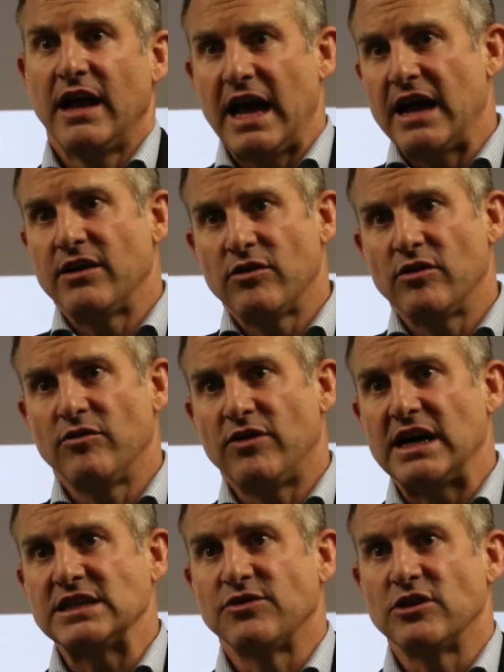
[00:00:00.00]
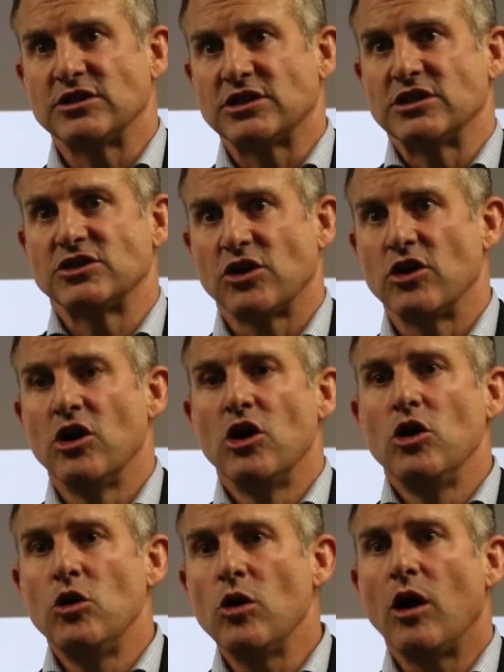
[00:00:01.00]
And vice versa. So
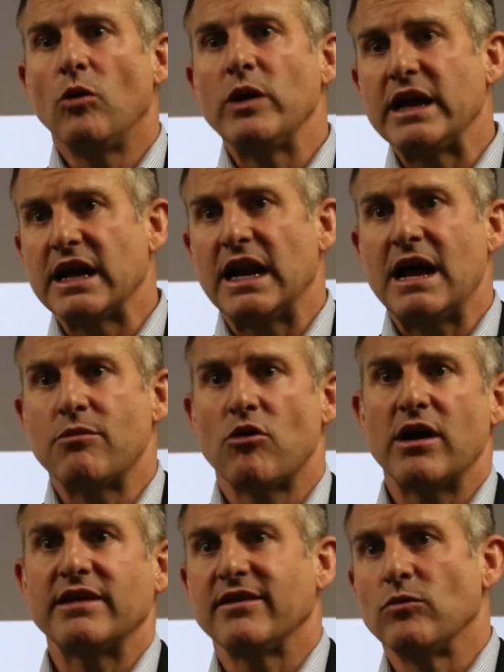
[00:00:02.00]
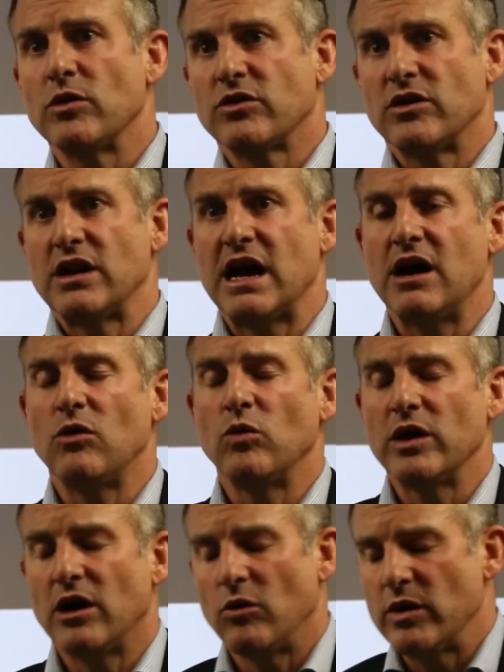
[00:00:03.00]
who are we collaborating with and
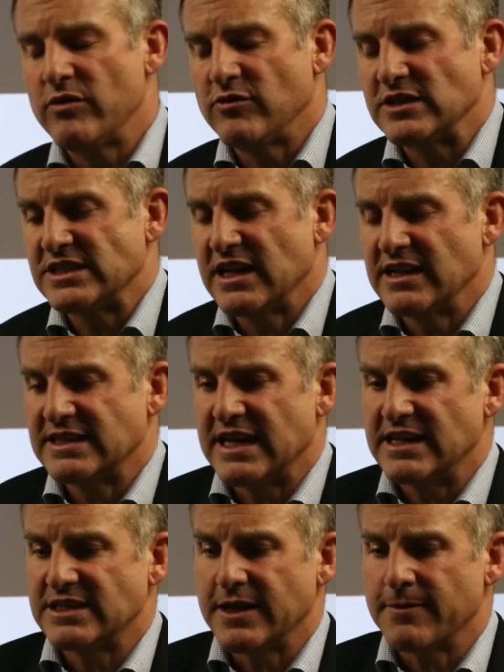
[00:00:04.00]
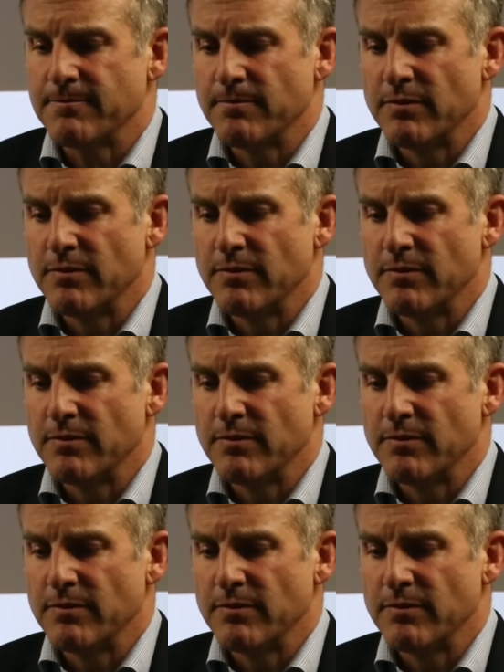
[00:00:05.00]
how are we facilitating